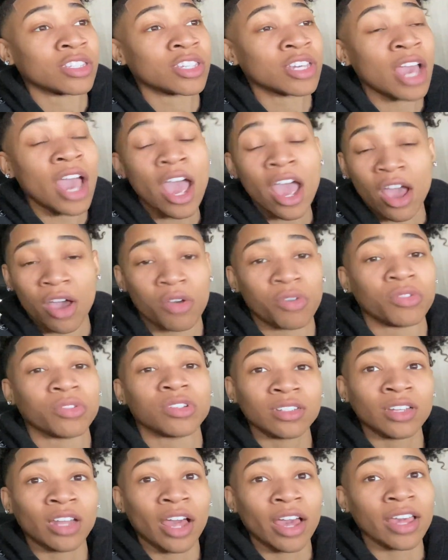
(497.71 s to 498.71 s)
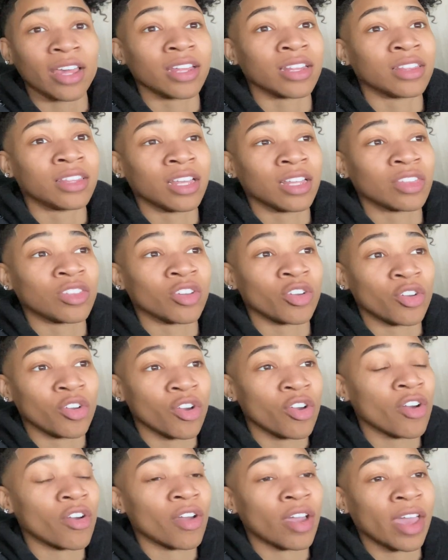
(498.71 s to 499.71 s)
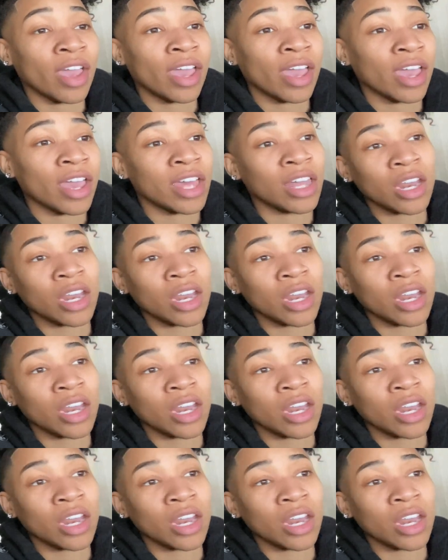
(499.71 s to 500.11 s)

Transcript: child, like that the girl had.